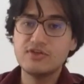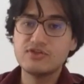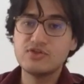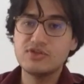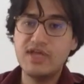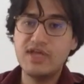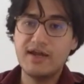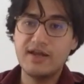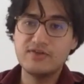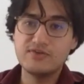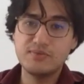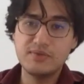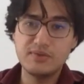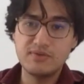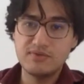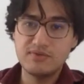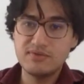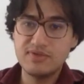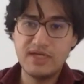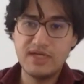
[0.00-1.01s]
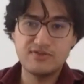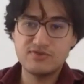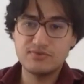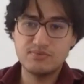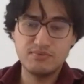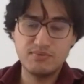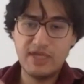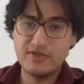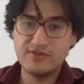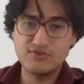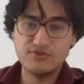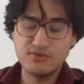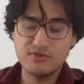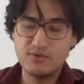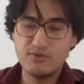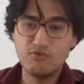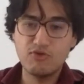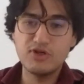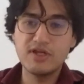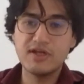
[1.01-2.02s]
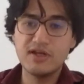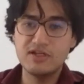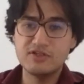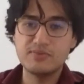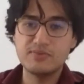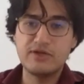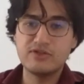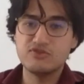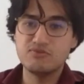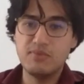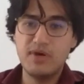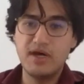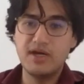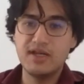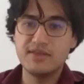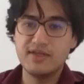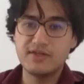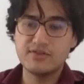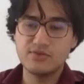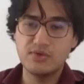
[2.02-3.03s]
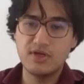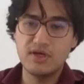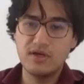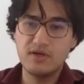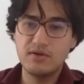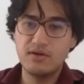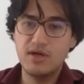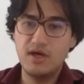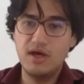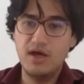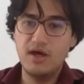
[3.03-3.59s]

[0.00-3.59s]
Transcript: So that has been, that's ridiculous amounts of money, and that's gonna